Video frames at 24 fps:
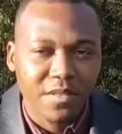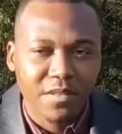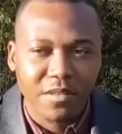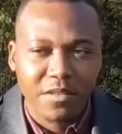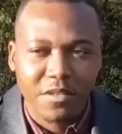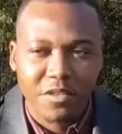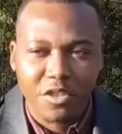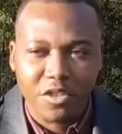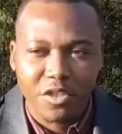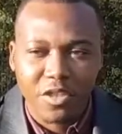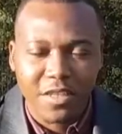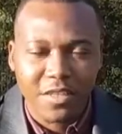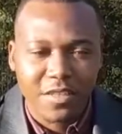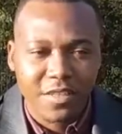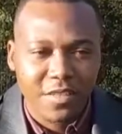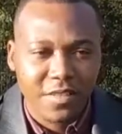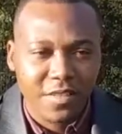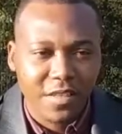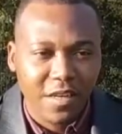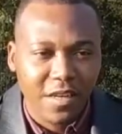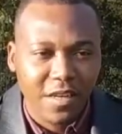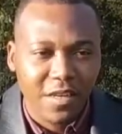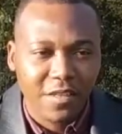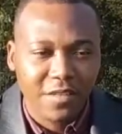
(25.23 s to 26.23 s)
unique
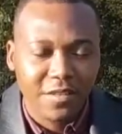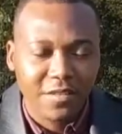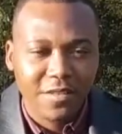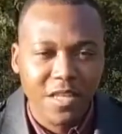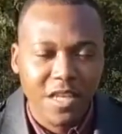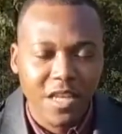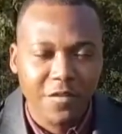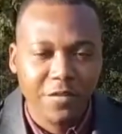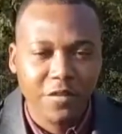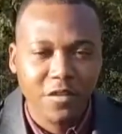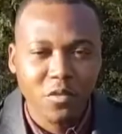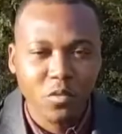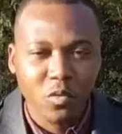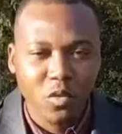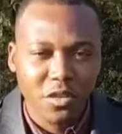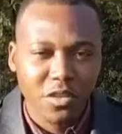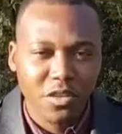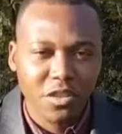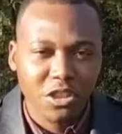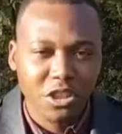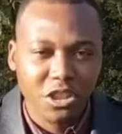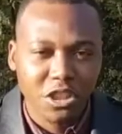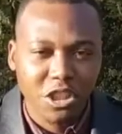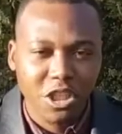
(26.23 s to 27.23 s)
design. Even with
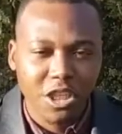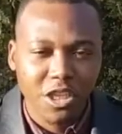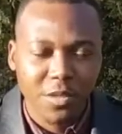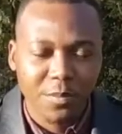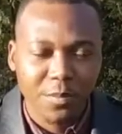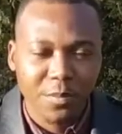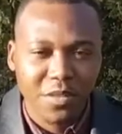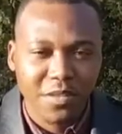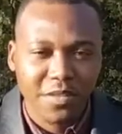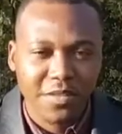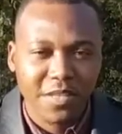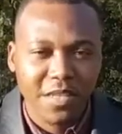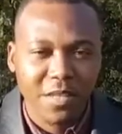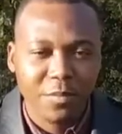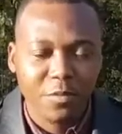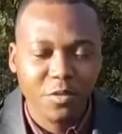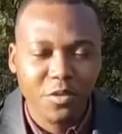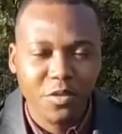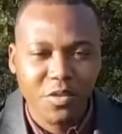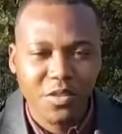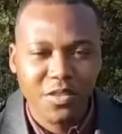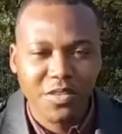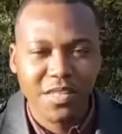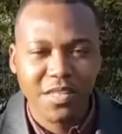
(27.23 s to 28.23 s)
this shape, it's able
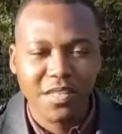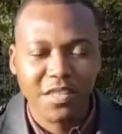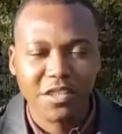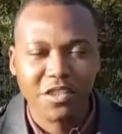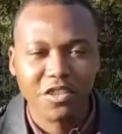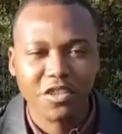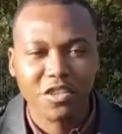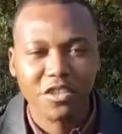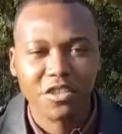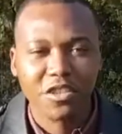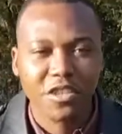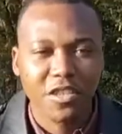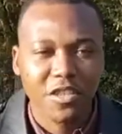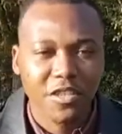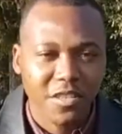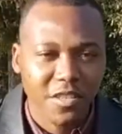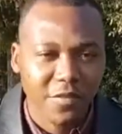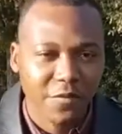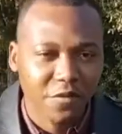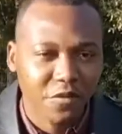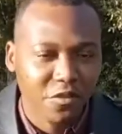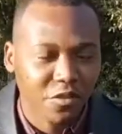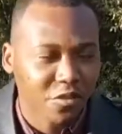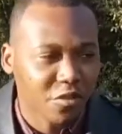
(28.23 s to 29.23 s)
to stay in your ears
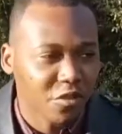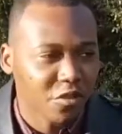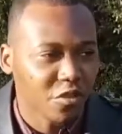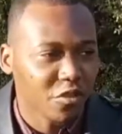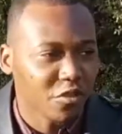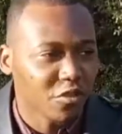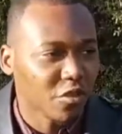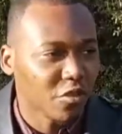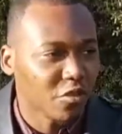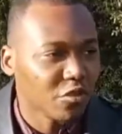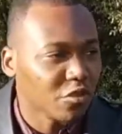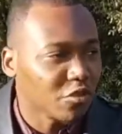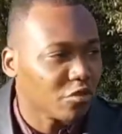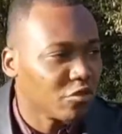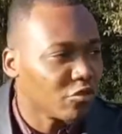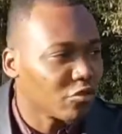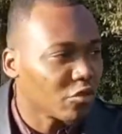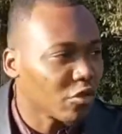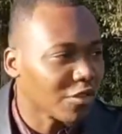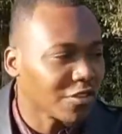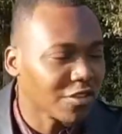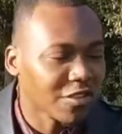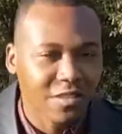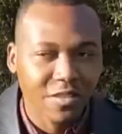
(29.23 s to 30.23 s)
even though you're
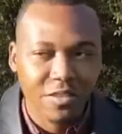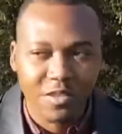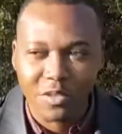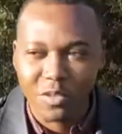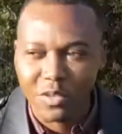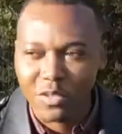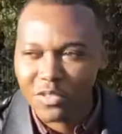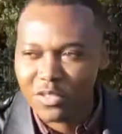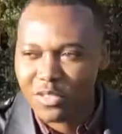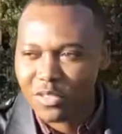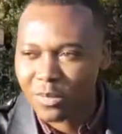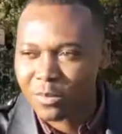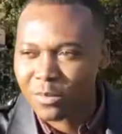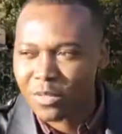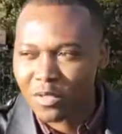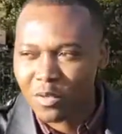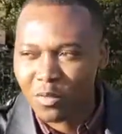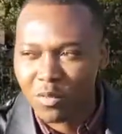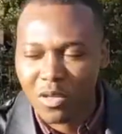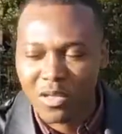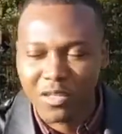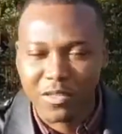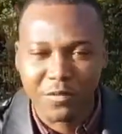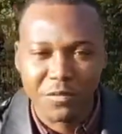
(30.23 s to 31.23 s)
running or doing something
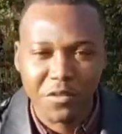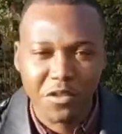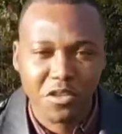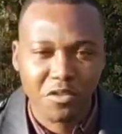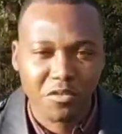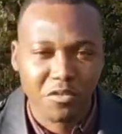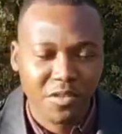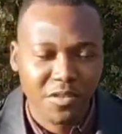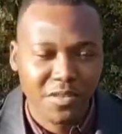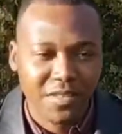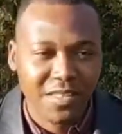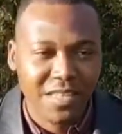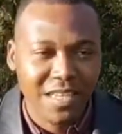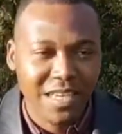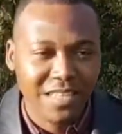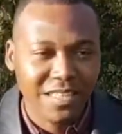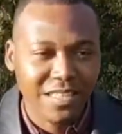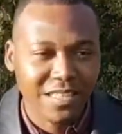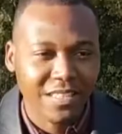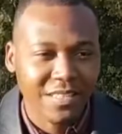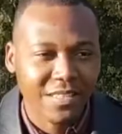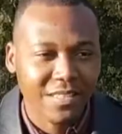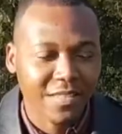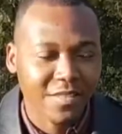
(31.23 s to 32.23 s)
quite vigorous, and
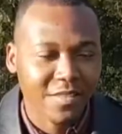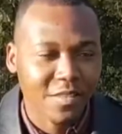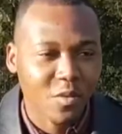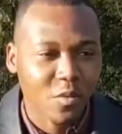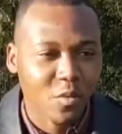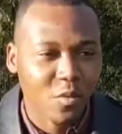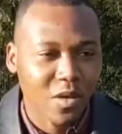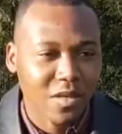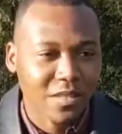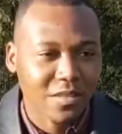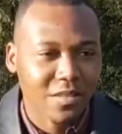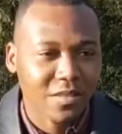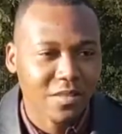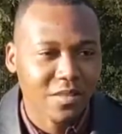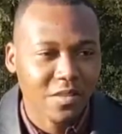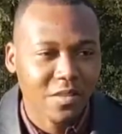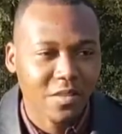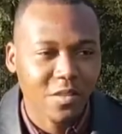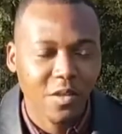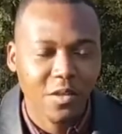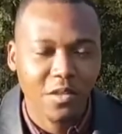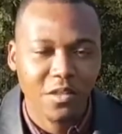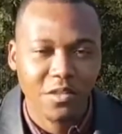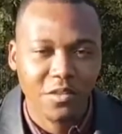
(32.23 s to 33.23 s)
it stays quite
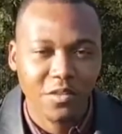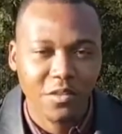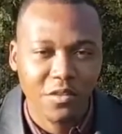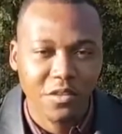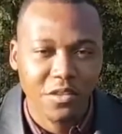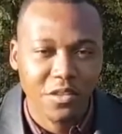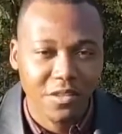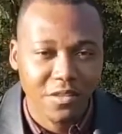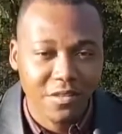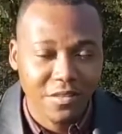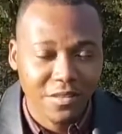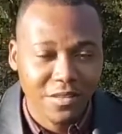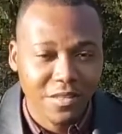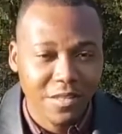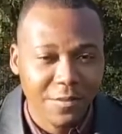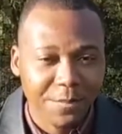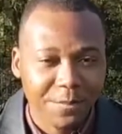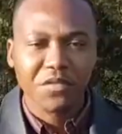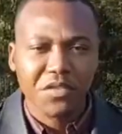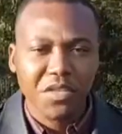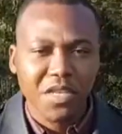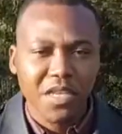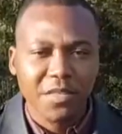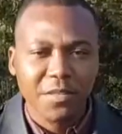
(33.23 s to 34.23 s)
snug in your ears.
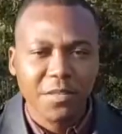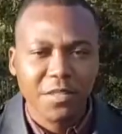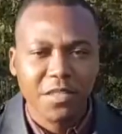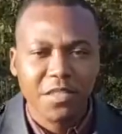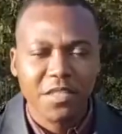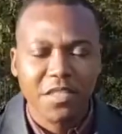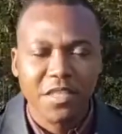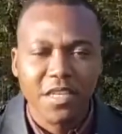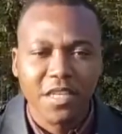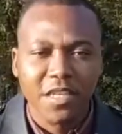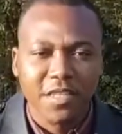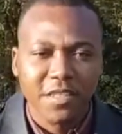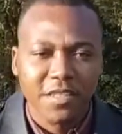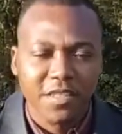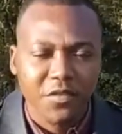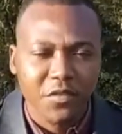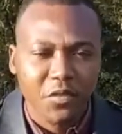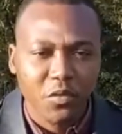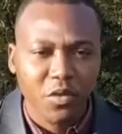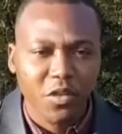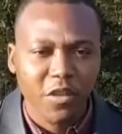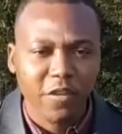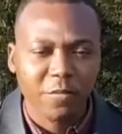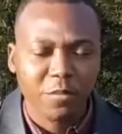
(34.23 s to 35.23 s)
And the
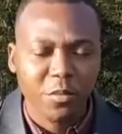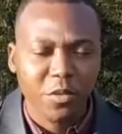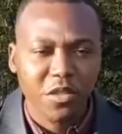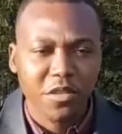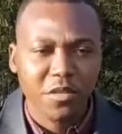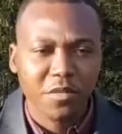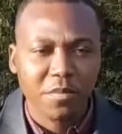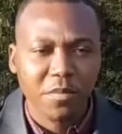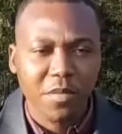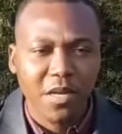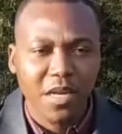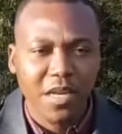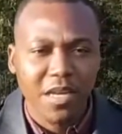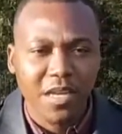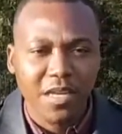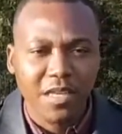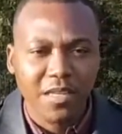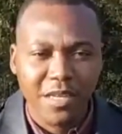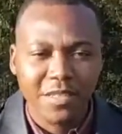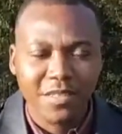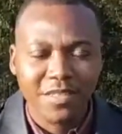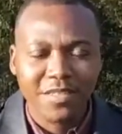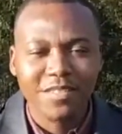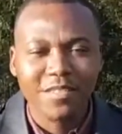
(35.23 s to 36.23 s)
negatives would have been
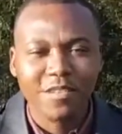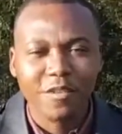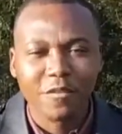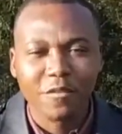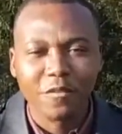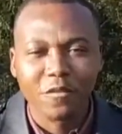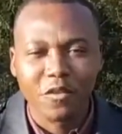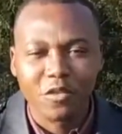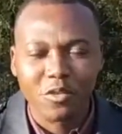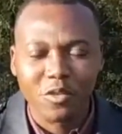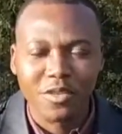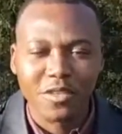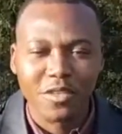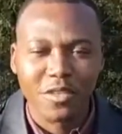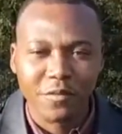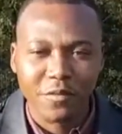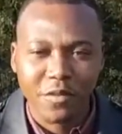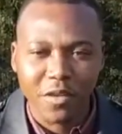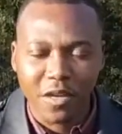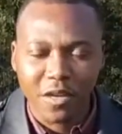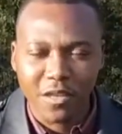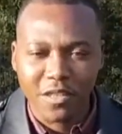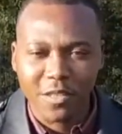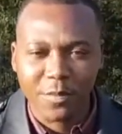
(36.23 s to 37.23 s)
my discomfort with the
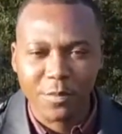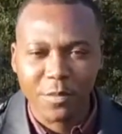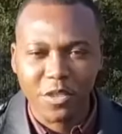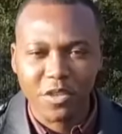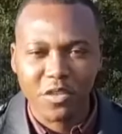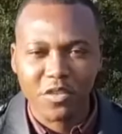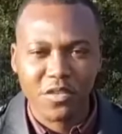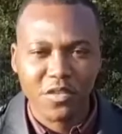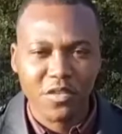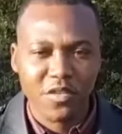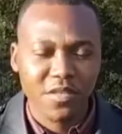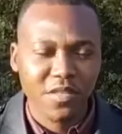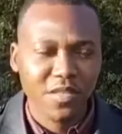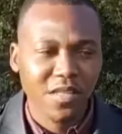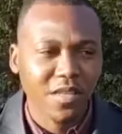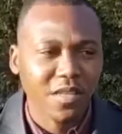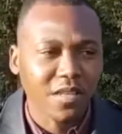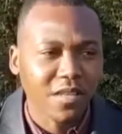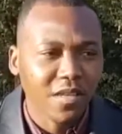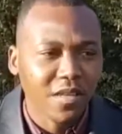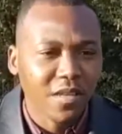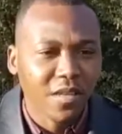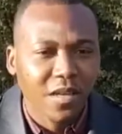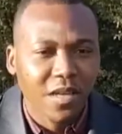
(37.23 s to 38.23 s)
device, because you
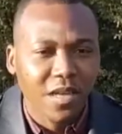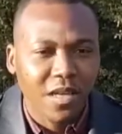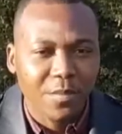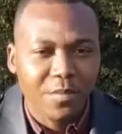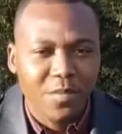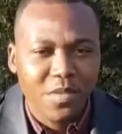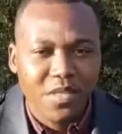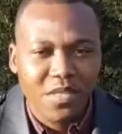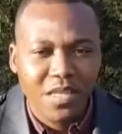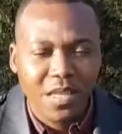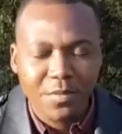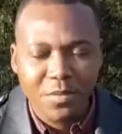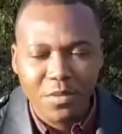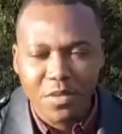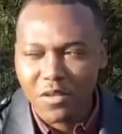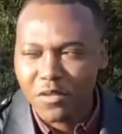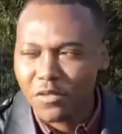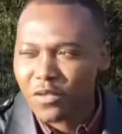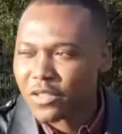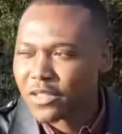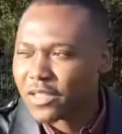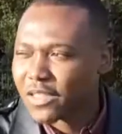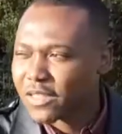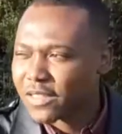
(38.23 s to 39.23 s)
see, Samsung
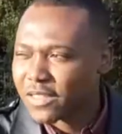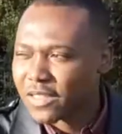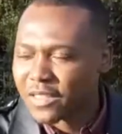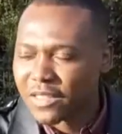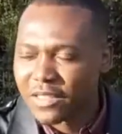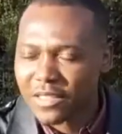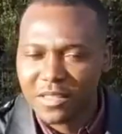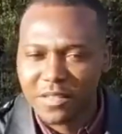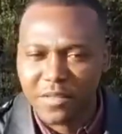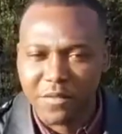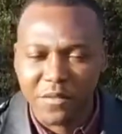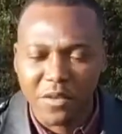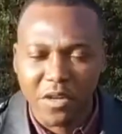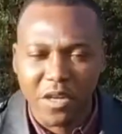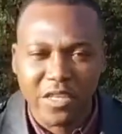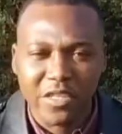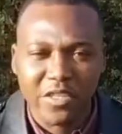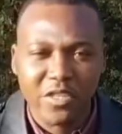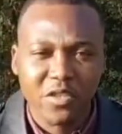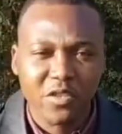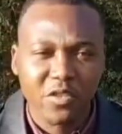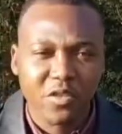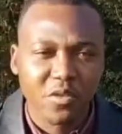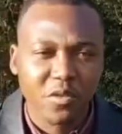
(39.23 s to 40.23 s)
created this
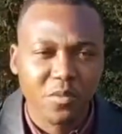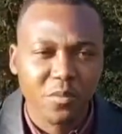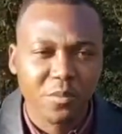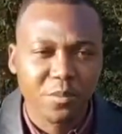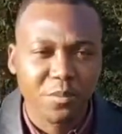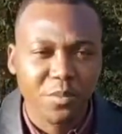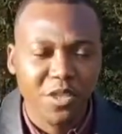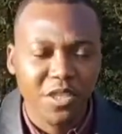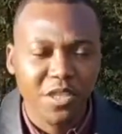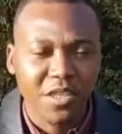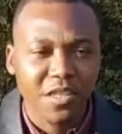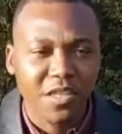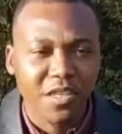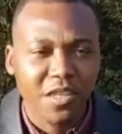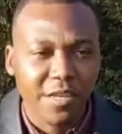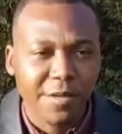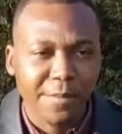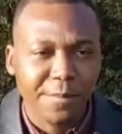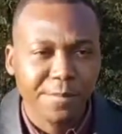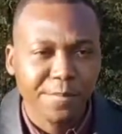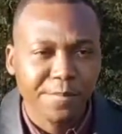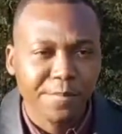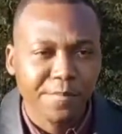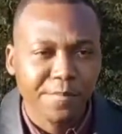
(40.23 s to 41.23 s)
device to be a